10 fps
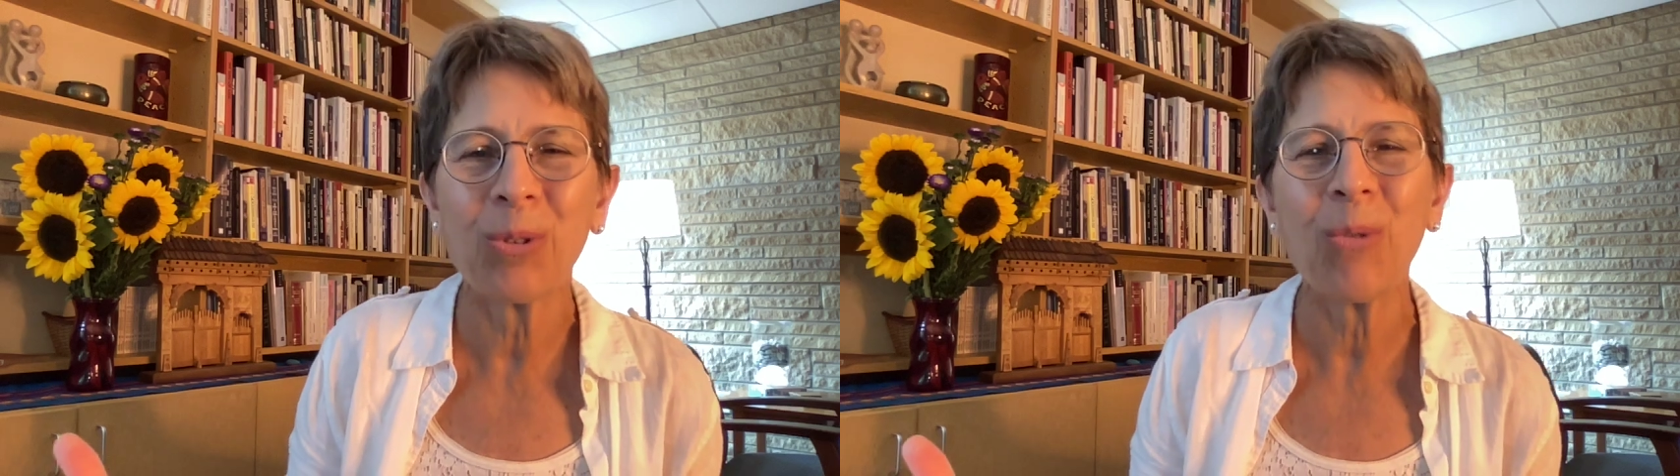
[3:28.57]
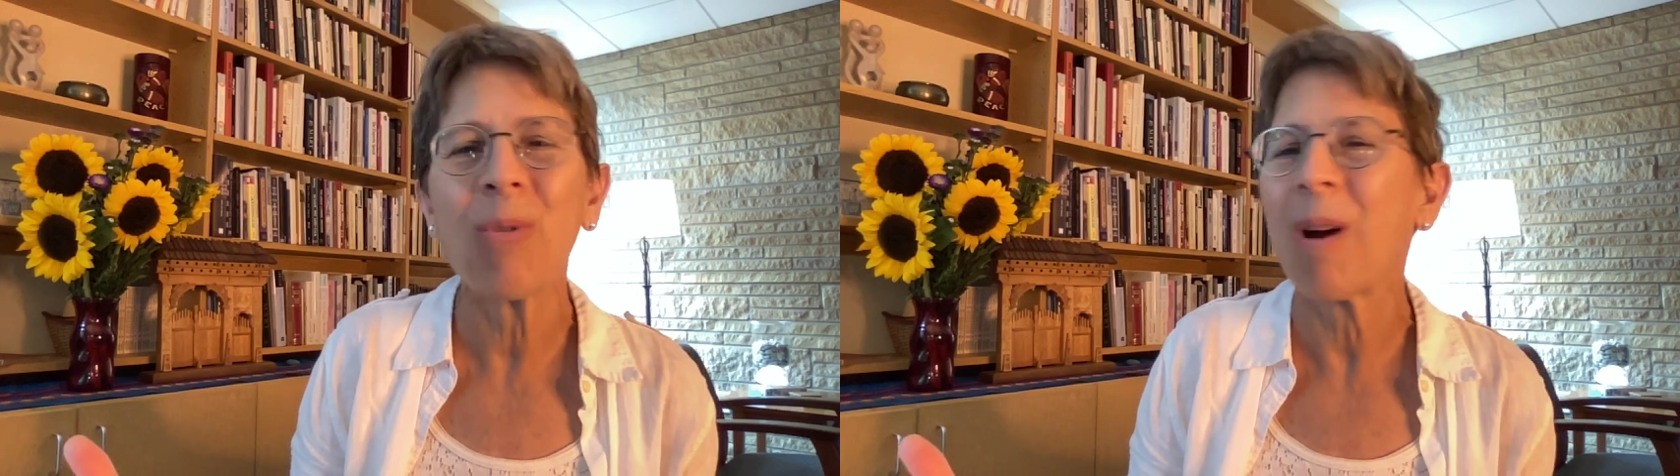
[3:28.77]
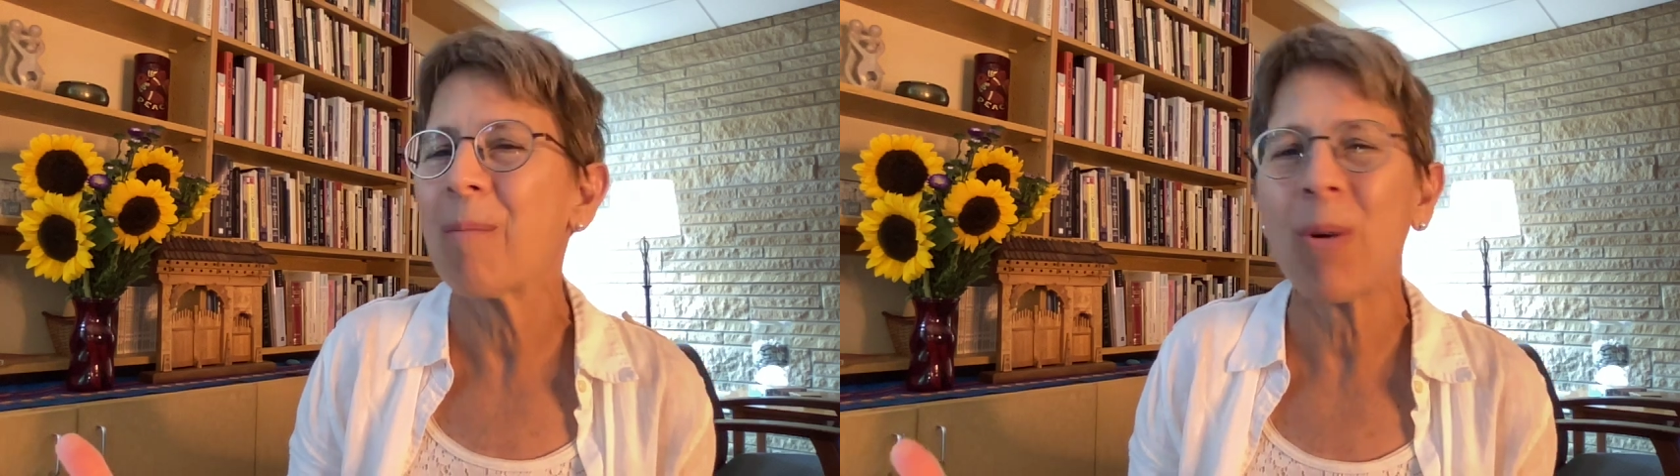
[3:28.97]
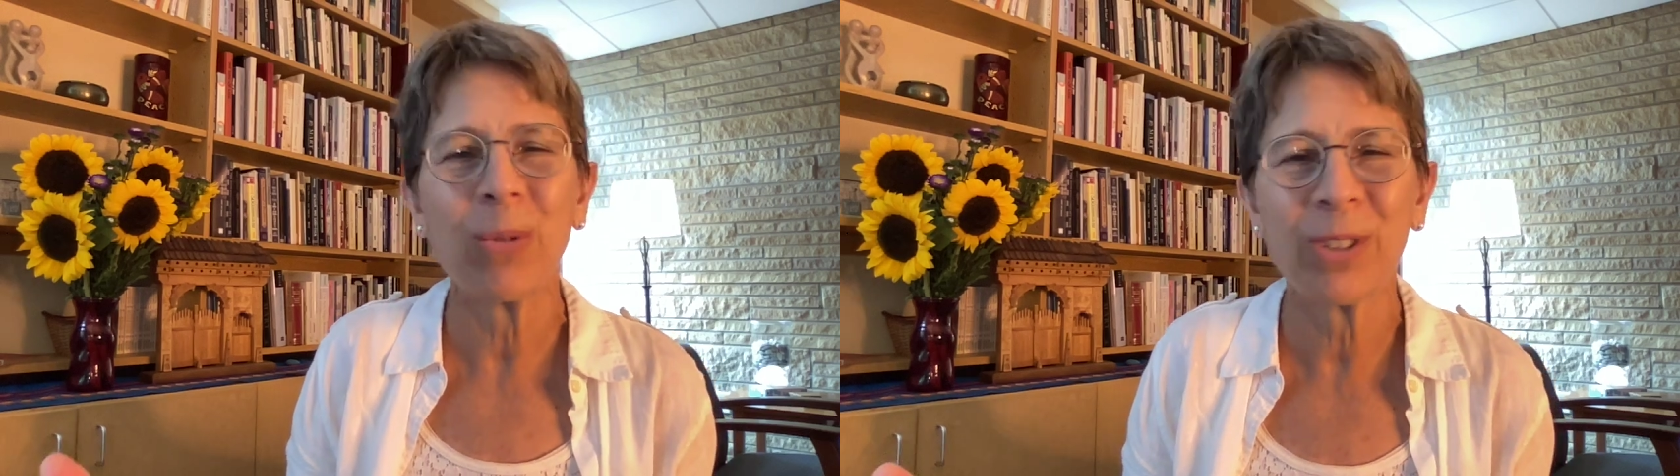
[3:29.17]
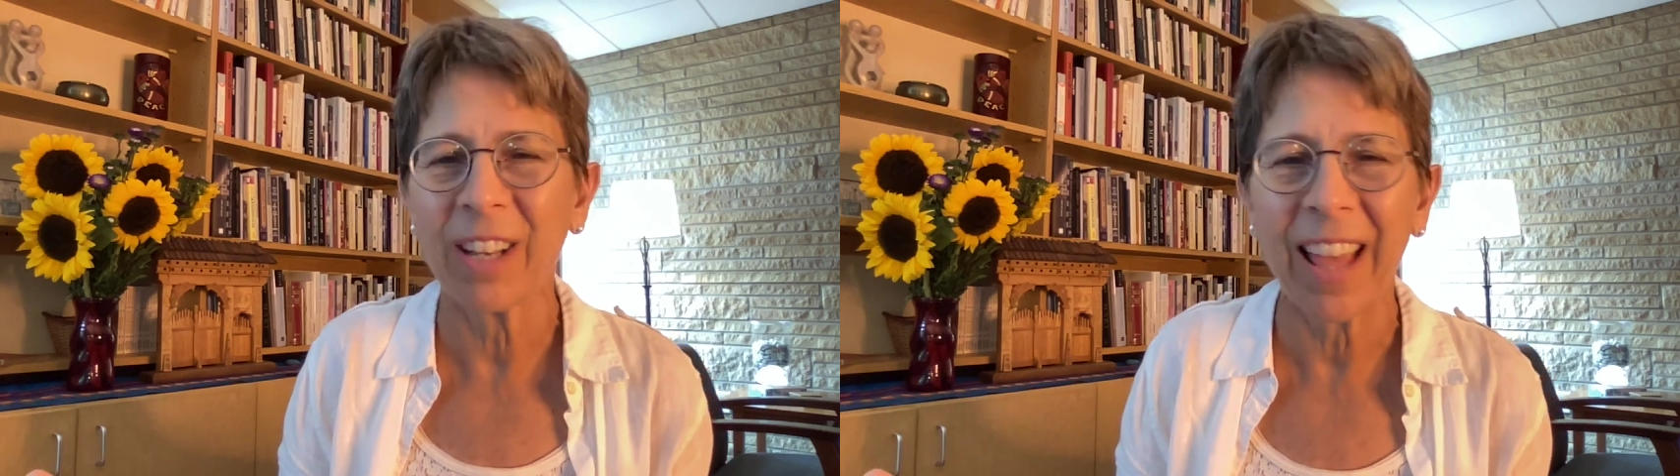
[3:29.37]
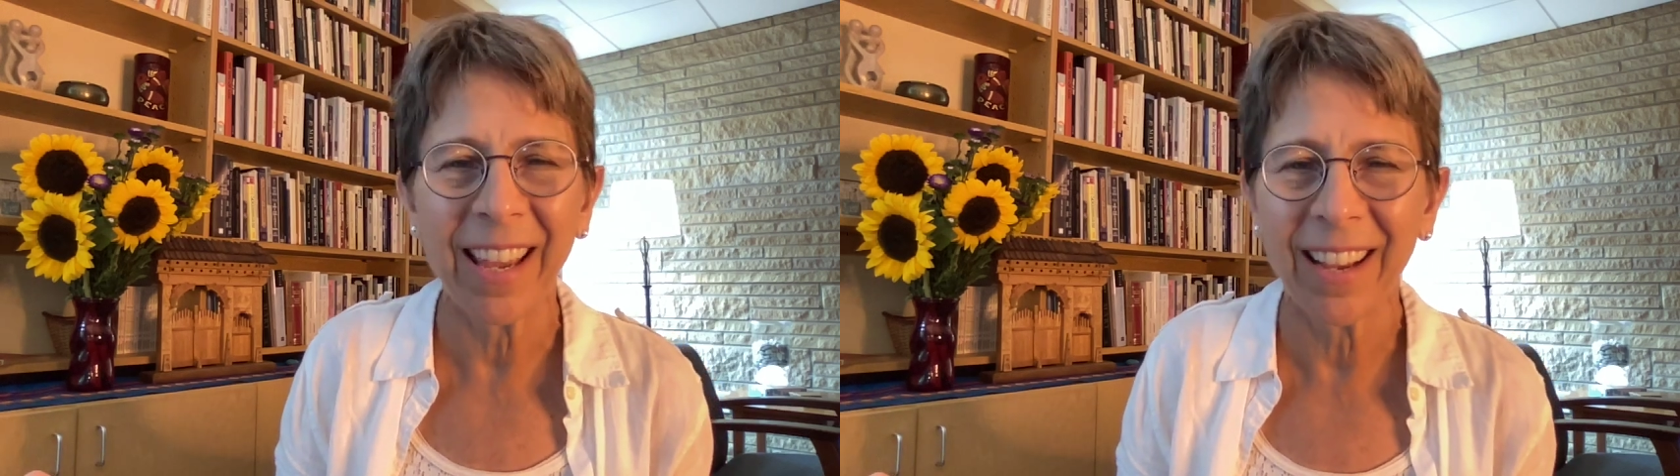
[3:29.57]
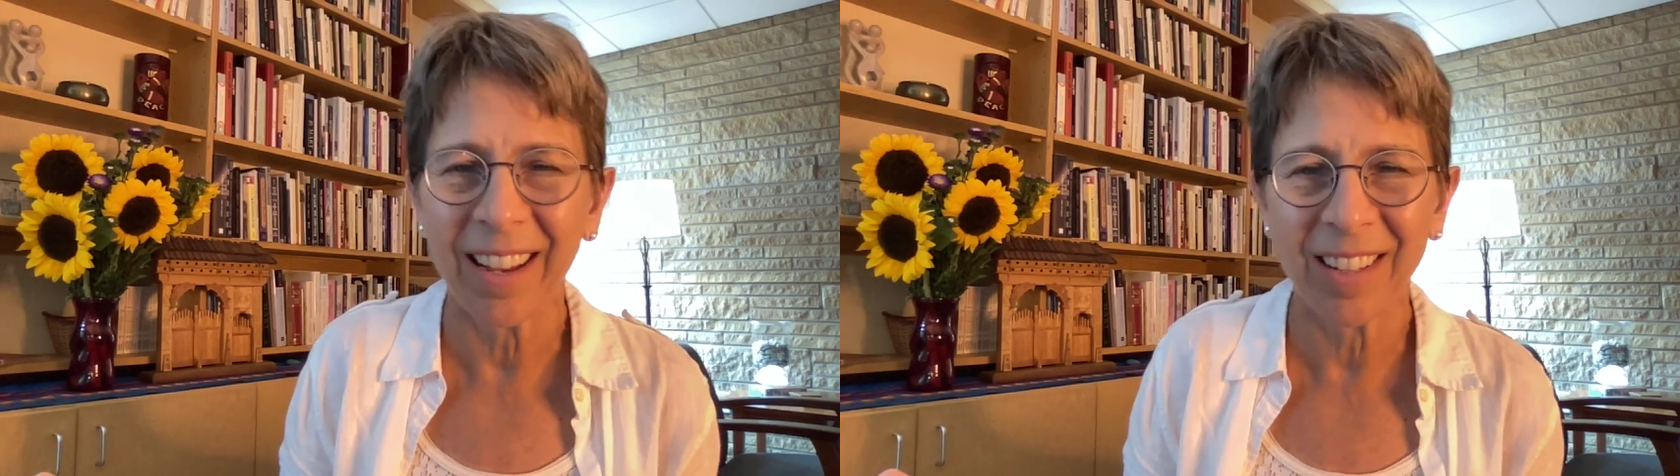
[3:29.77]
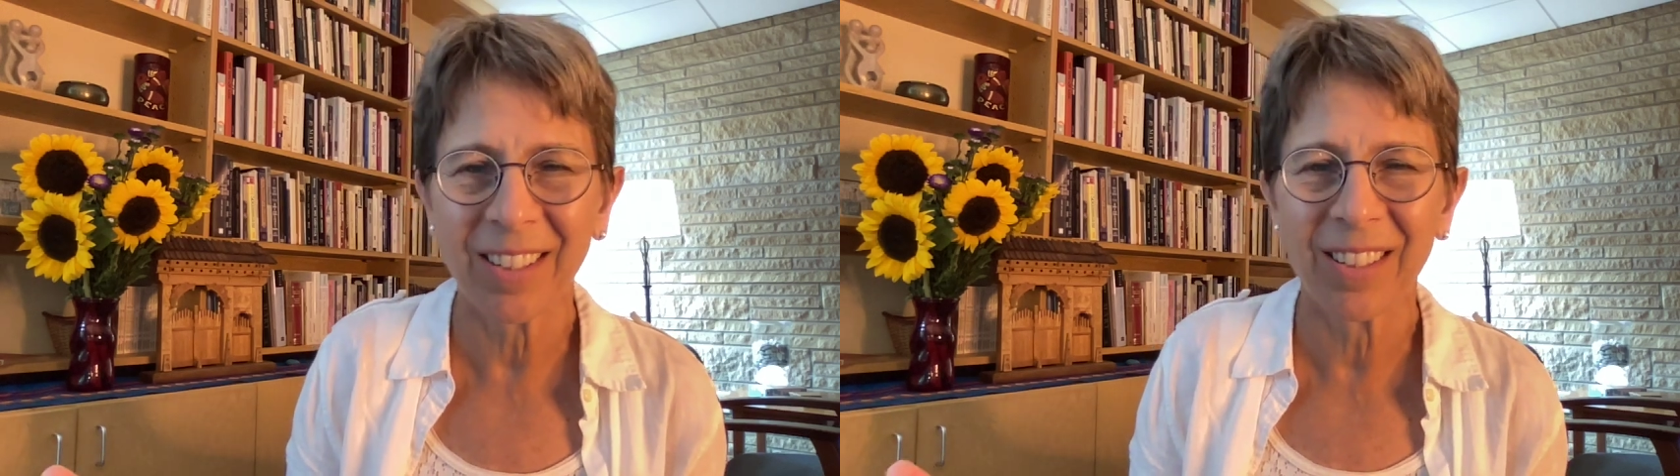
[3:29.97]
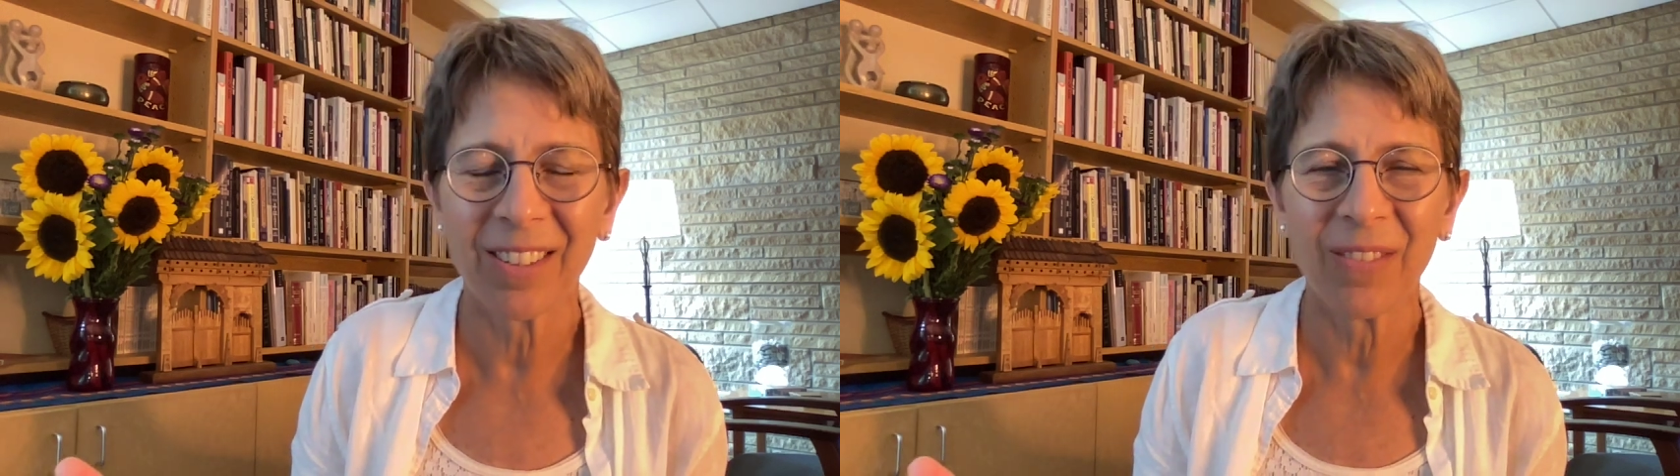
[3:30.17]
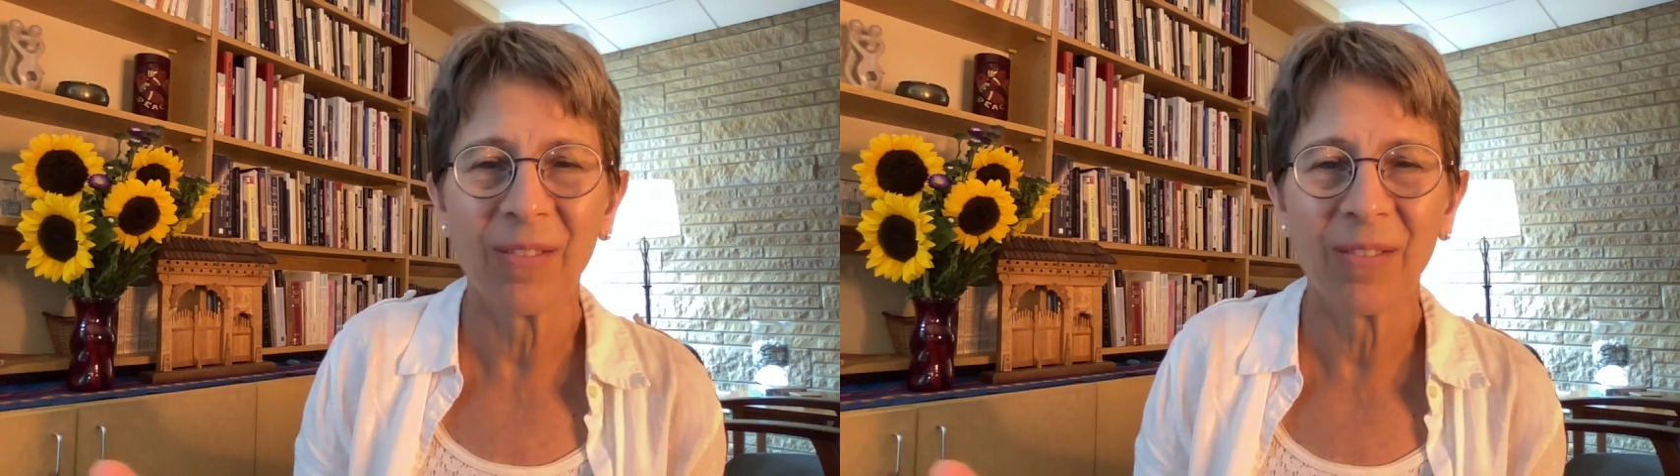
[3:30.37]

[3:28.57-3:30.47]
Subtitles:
who are most like us,